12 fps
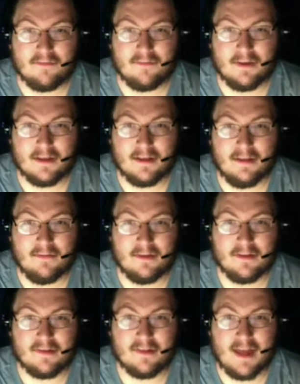When it comes
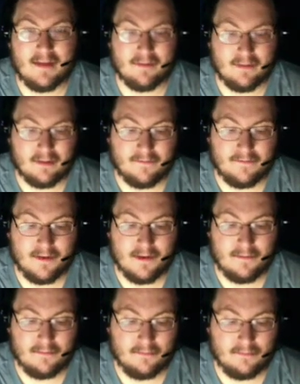to the sounds on the
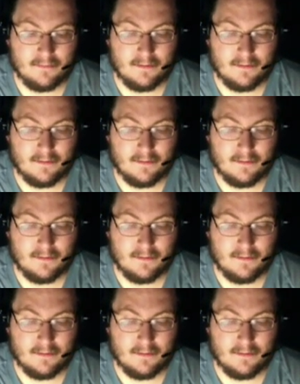phone,